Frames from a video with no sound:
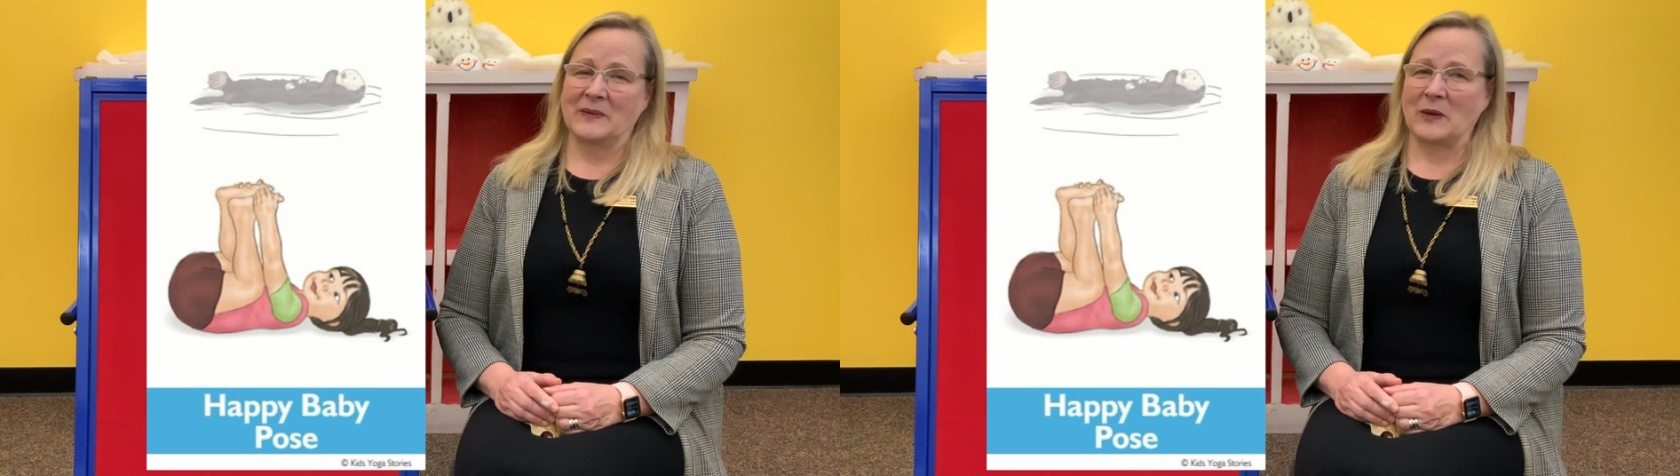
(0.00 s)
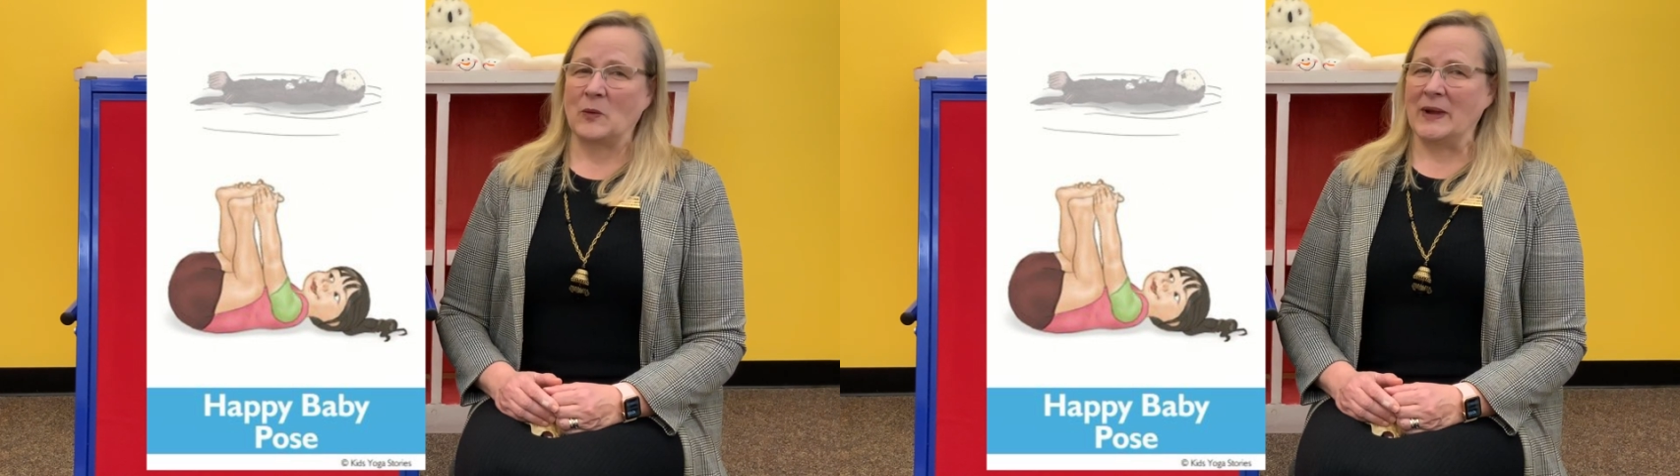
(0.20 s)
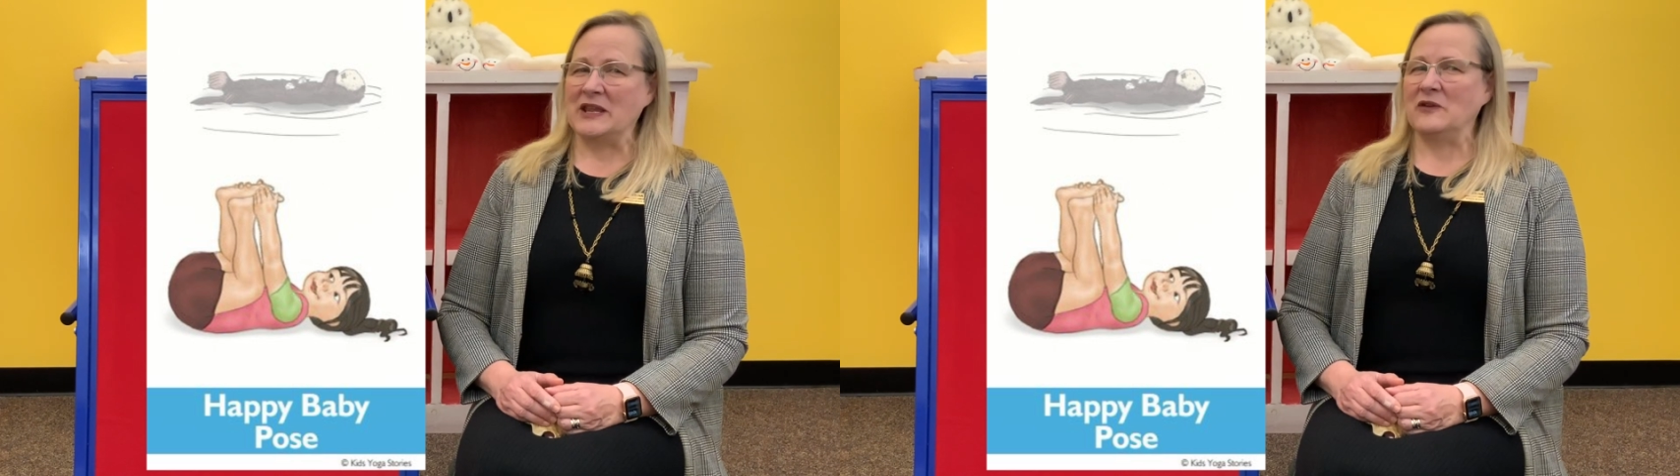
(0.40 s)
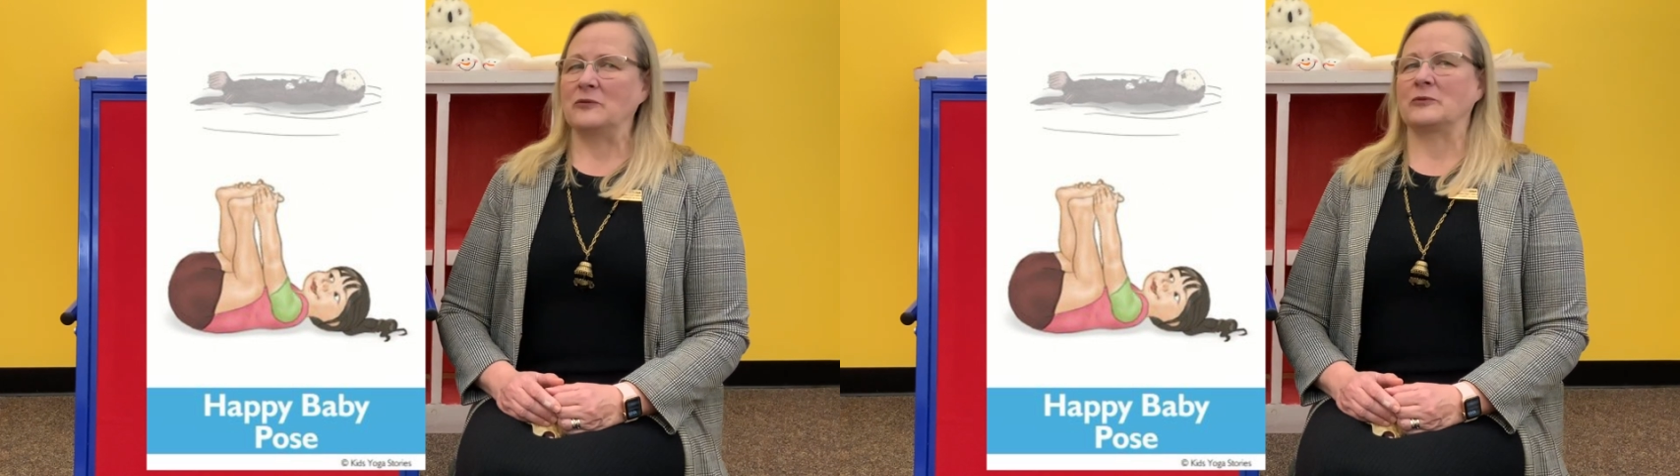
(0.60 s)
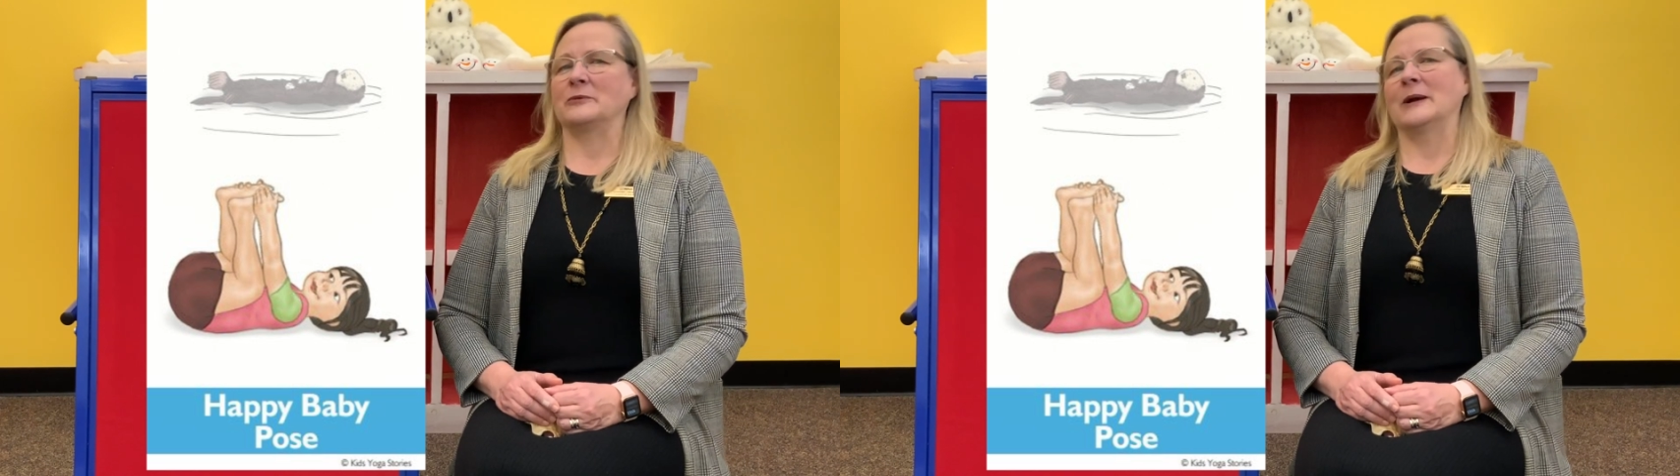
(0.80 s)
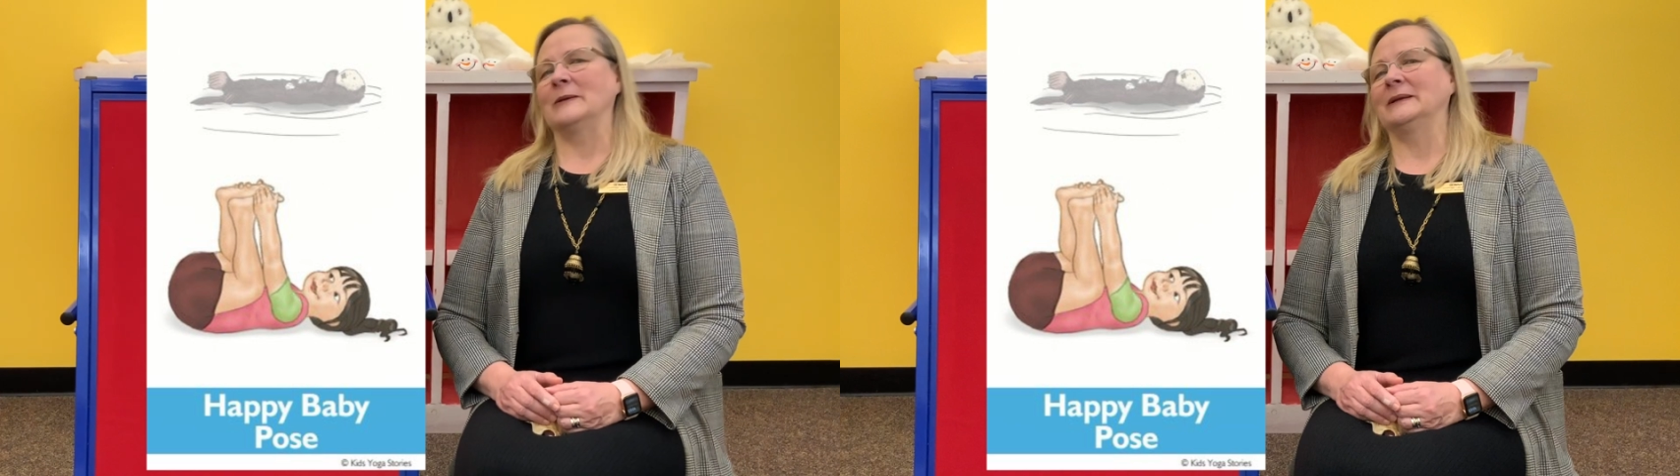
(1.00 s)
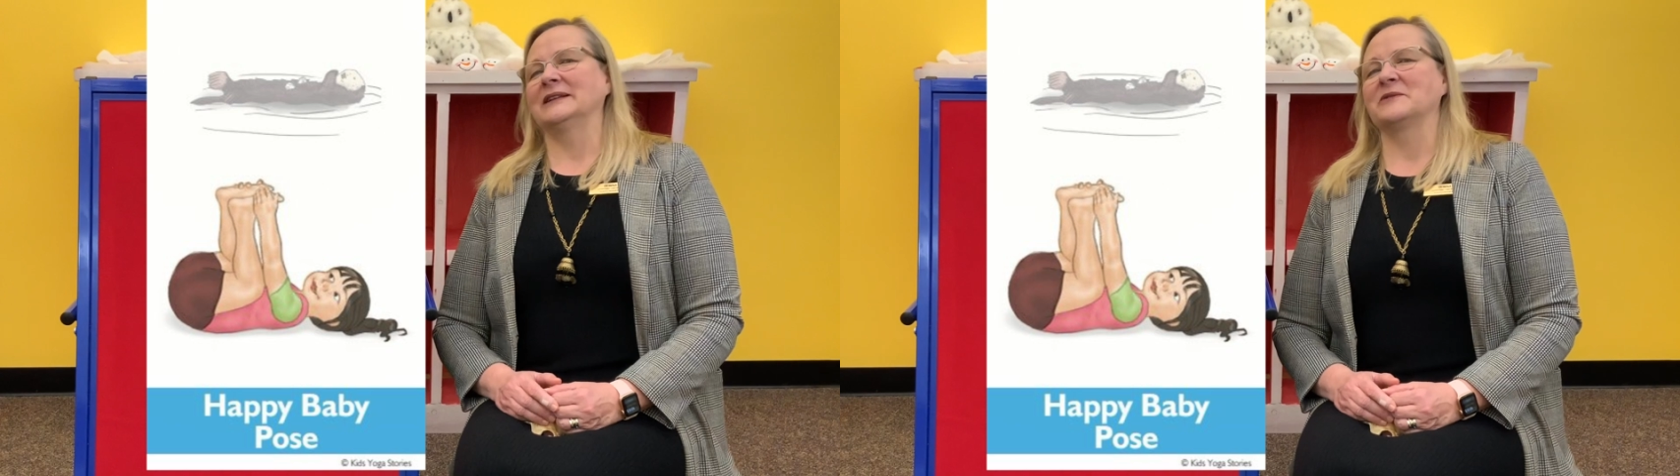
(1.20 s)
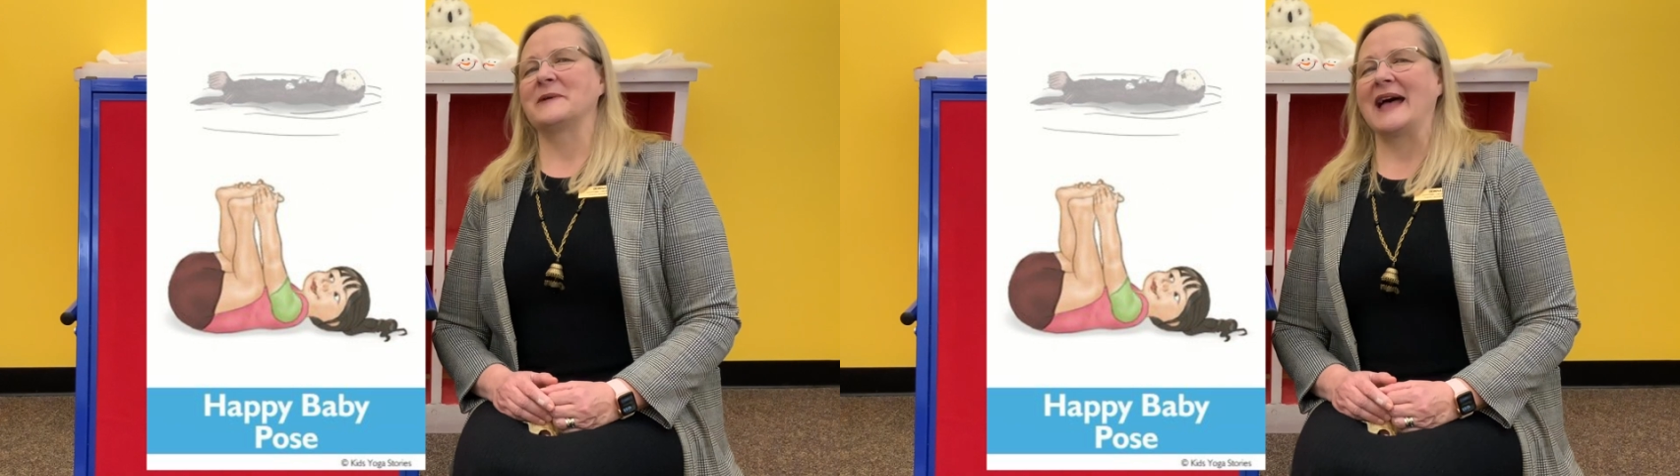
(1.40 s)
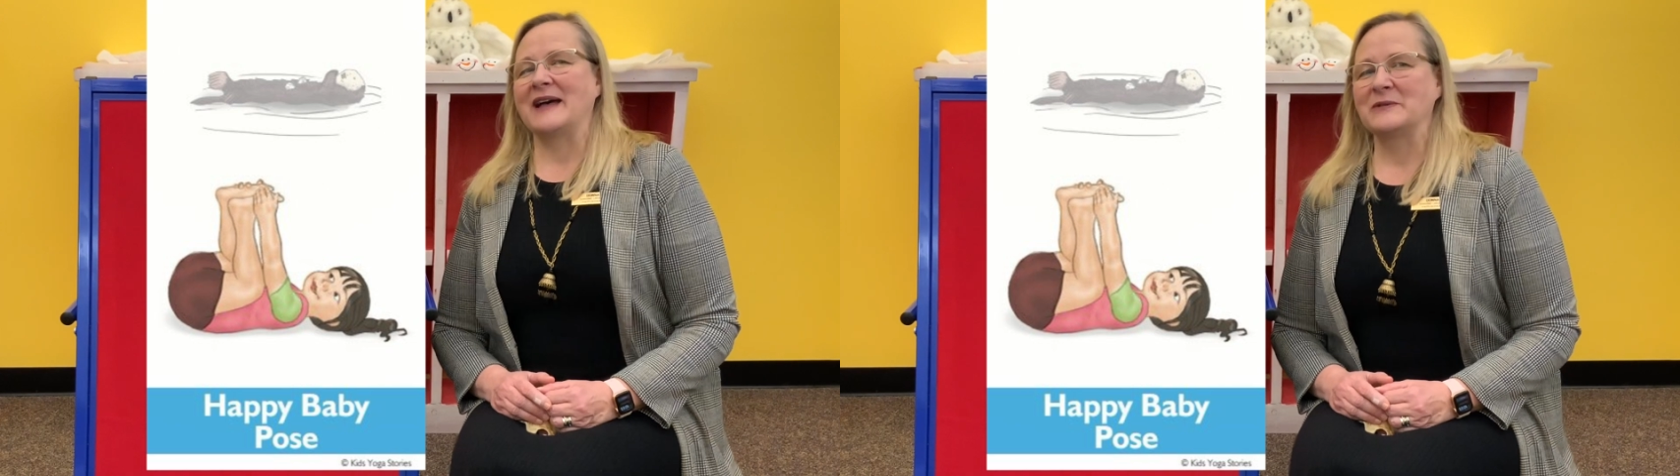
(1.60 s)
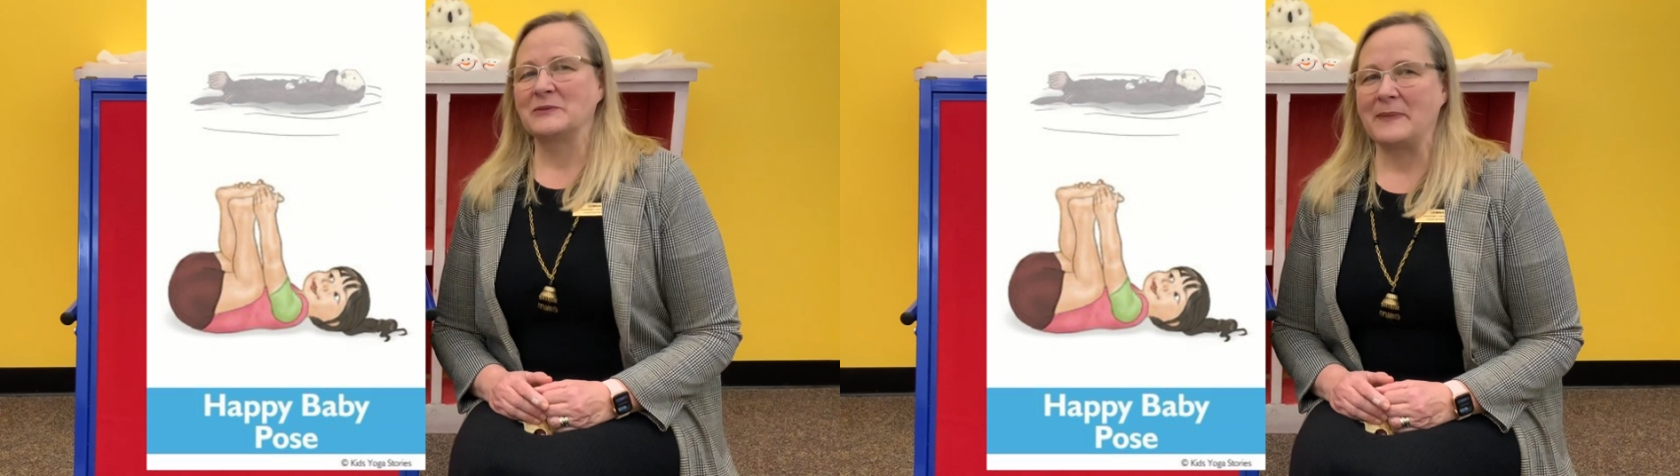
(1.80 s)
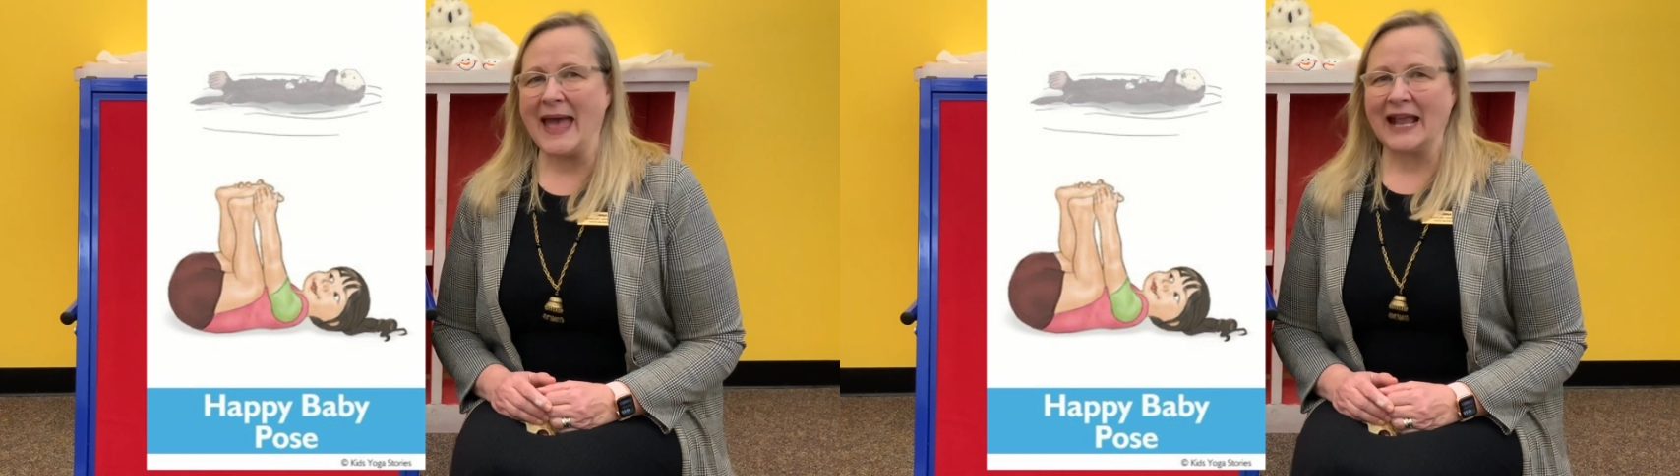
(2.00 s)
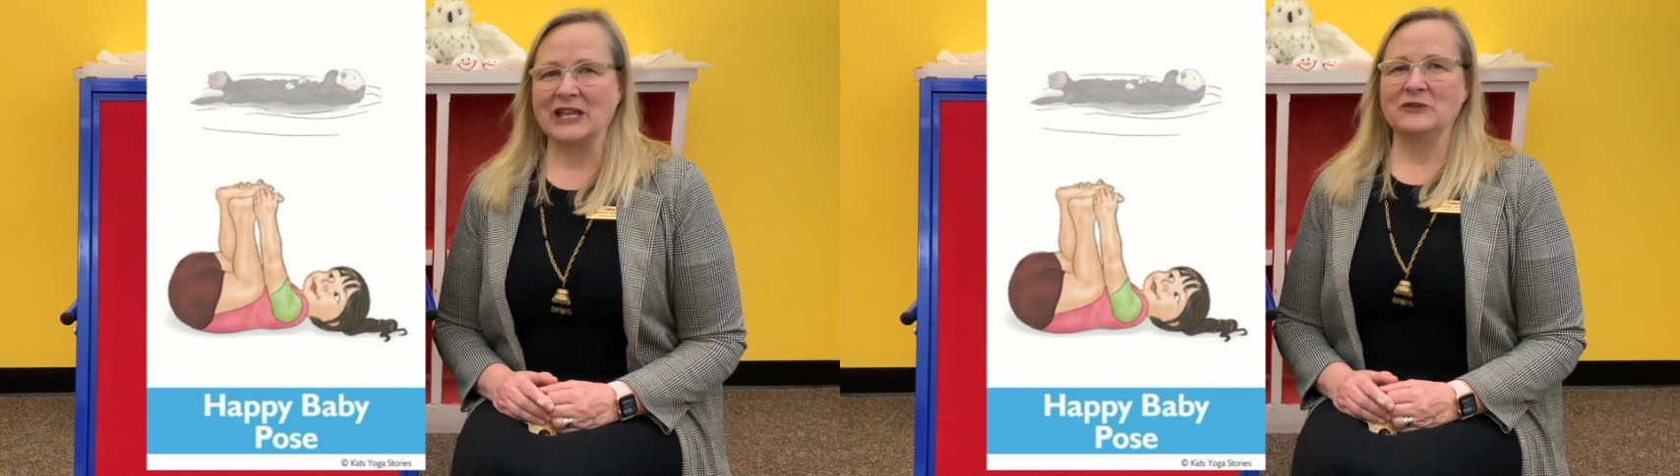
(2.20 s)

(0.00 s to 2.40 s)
When you've rolled around back and